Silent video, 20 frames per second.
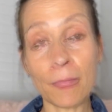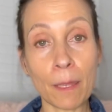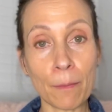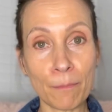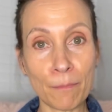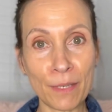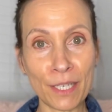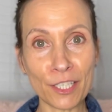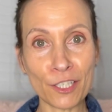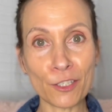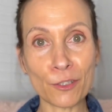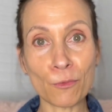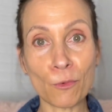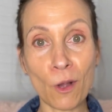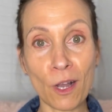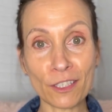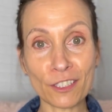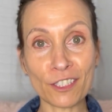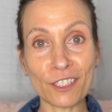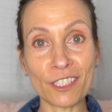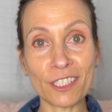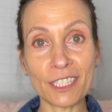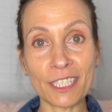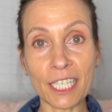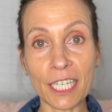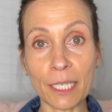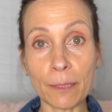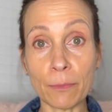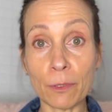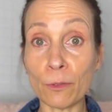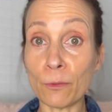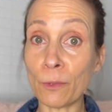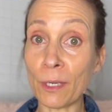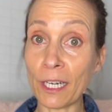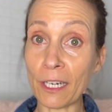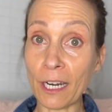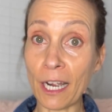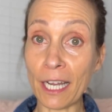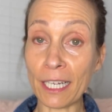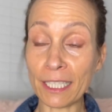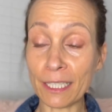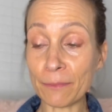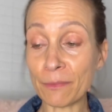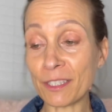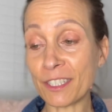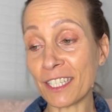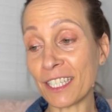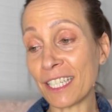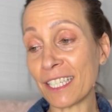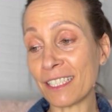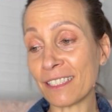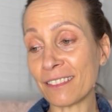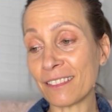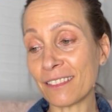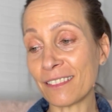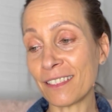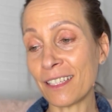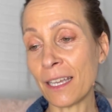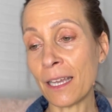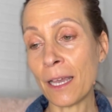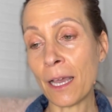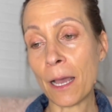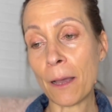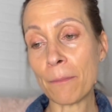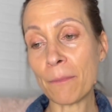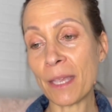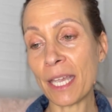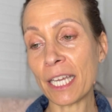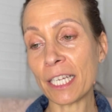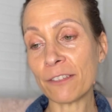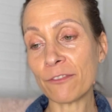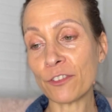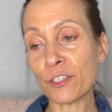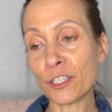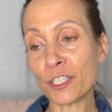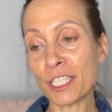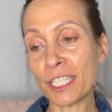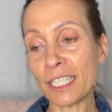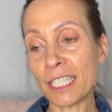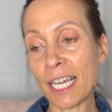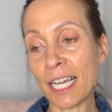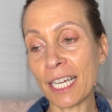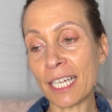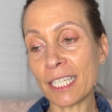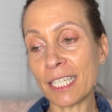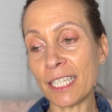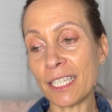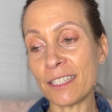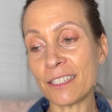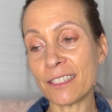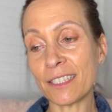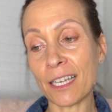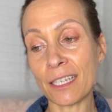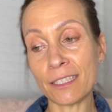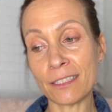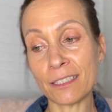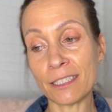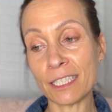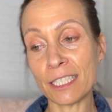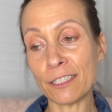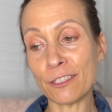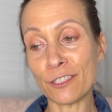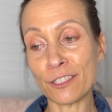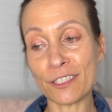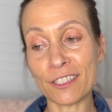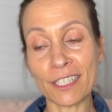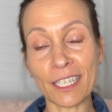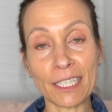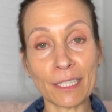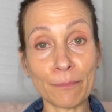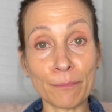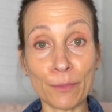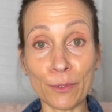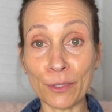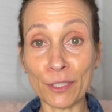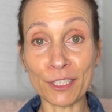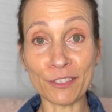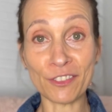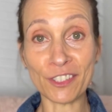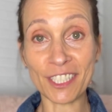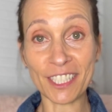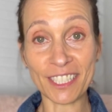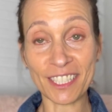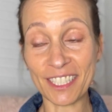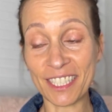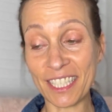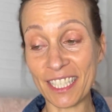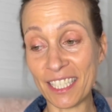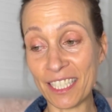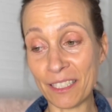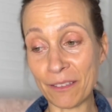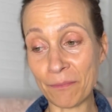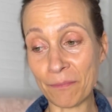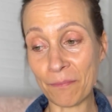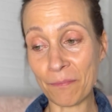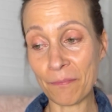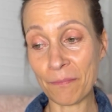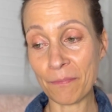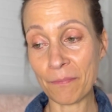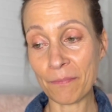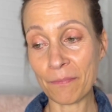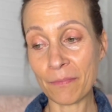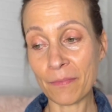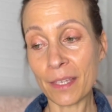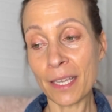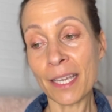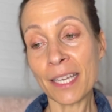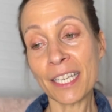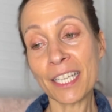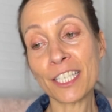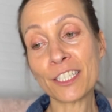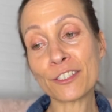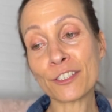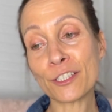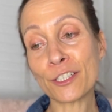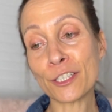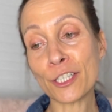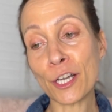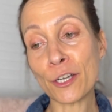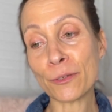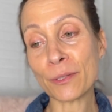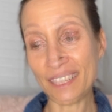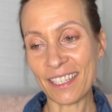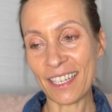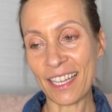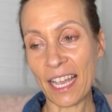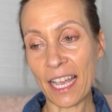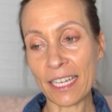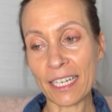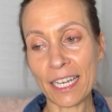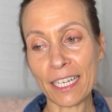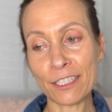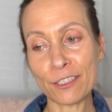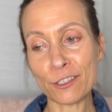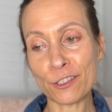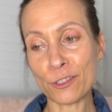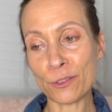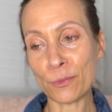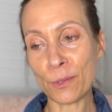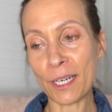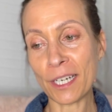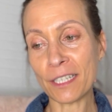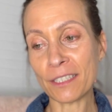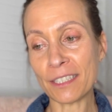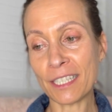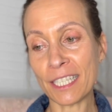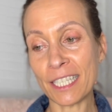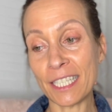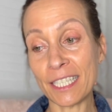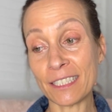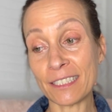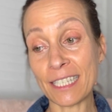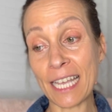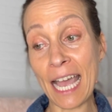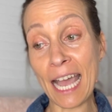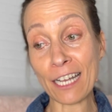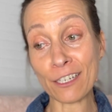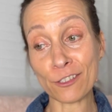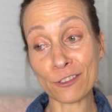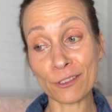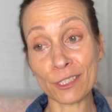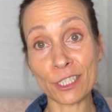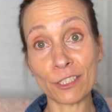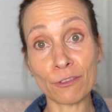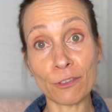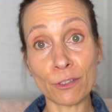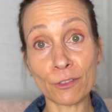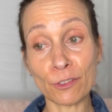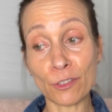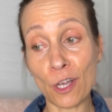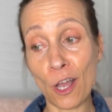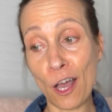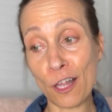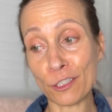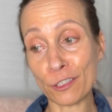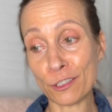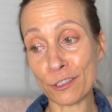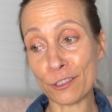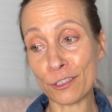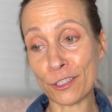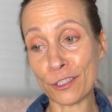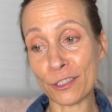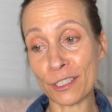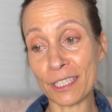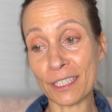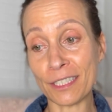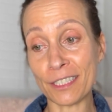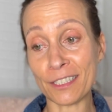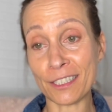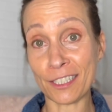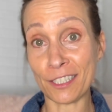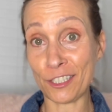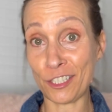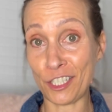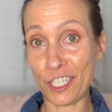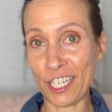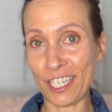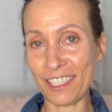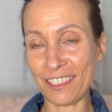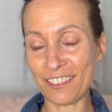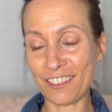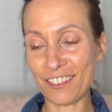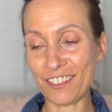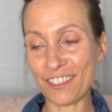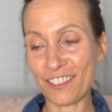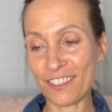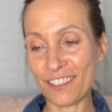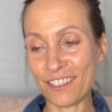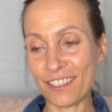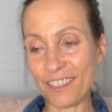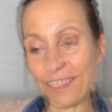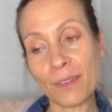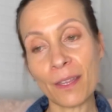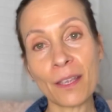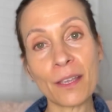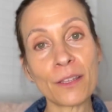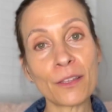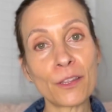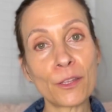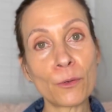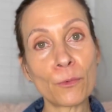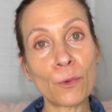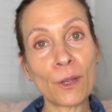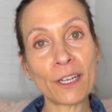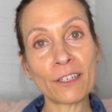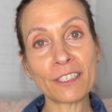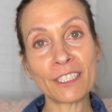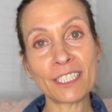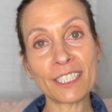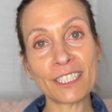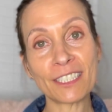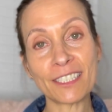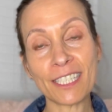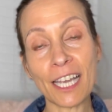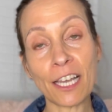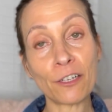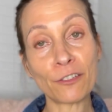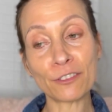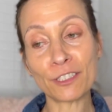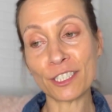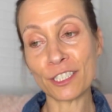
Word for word: Mitch walks to the table where I am sitting. A man of 39, he suddenly looks like a boy of 16. He is glowing, and I could swear that he has actually grown taller during this exchange. The weariness held